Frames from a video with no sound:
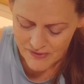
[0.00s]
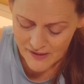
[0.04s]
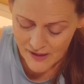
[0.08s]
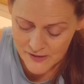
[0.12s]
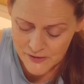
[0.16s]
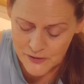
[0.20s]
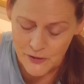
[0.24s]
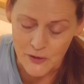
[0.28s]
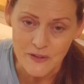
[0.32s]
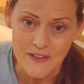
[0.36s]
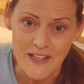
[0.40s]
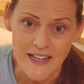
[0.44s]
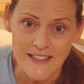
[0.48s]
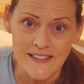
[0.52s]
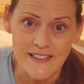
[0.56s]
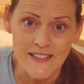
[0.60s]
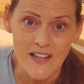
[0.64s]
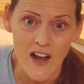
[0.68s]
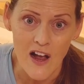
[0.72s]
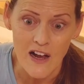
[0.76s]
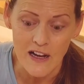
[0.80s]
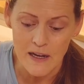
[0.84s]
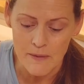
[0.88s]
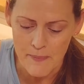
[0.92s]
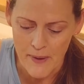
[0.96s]
So let's
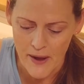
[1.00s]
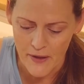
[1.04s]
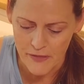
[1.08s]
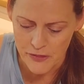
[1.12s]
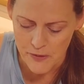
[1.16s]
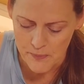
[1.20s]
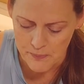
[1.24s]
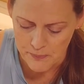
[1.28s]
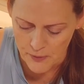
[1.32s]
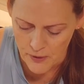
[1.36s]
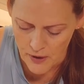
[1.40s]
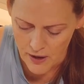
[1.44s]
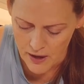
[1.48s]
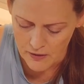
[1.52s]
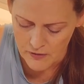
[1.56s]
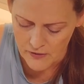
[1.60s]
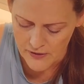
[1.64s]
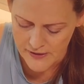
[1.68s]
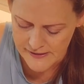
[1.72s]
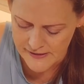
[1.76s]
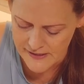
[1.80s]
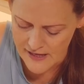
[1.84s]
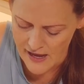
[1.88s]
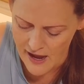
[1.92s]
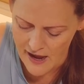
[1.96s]
talk about the
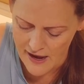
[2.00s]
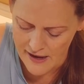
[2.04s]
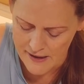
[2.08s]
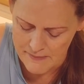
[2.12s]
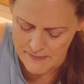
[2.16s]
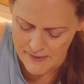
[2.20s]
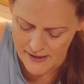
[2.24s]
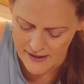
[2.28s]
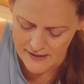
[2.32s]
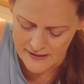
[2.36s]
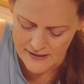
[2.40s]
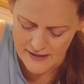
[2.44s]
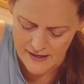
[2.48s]
progress I made